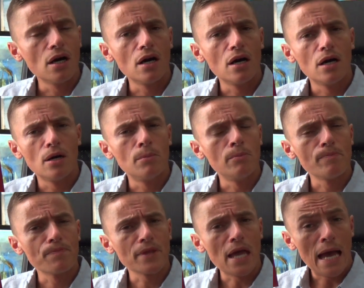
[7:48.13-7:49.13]
And
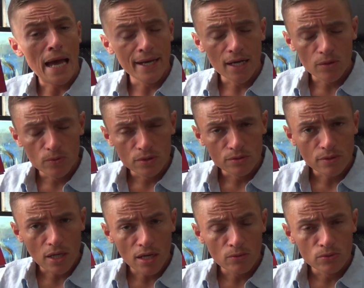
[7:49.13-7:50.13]
I
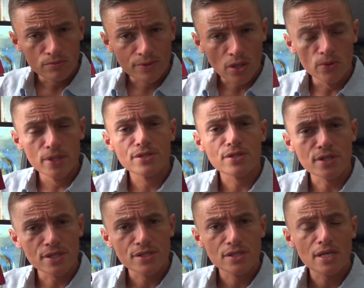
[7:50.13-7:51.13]
will go into
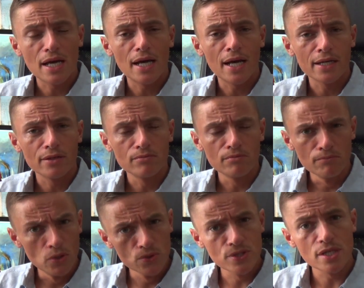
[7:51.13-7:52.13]
this
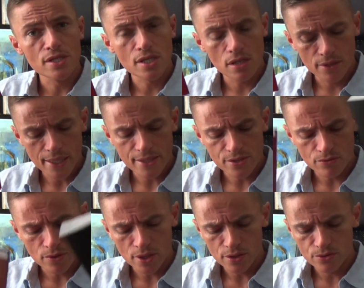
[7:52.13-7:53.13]
more detail
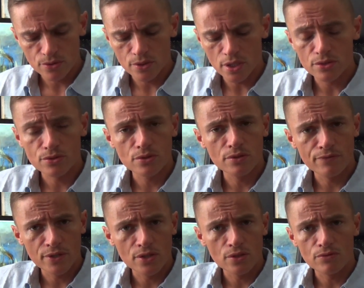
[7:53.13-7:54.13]
later on. I'll do a
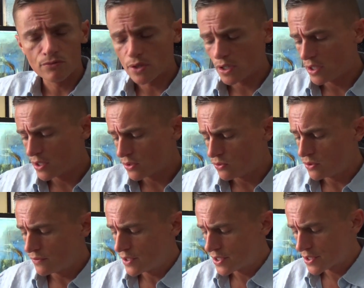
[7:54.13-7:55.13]
video regarding all
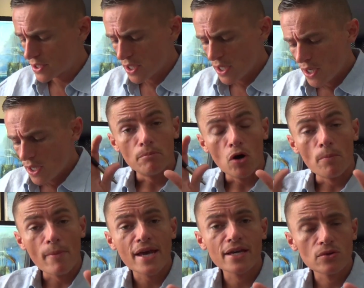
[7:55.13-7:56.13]
of this.
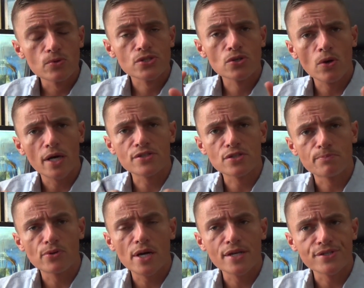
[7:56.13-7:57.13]
Omega was quite
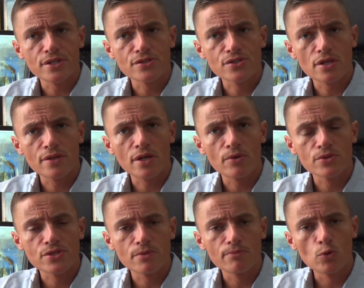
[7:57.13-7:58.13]
surprising. There
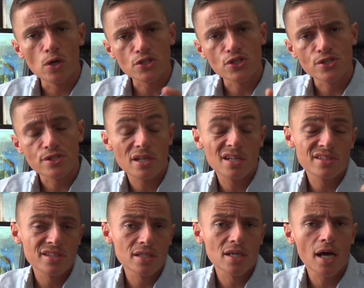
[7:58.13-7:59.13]
were some watches that I
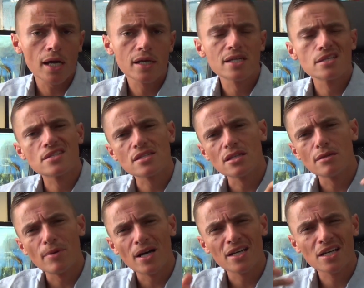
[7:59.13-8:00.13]
did kind of consider
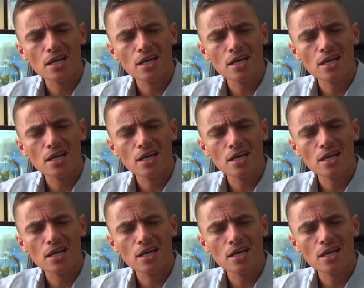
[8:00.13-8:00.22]
my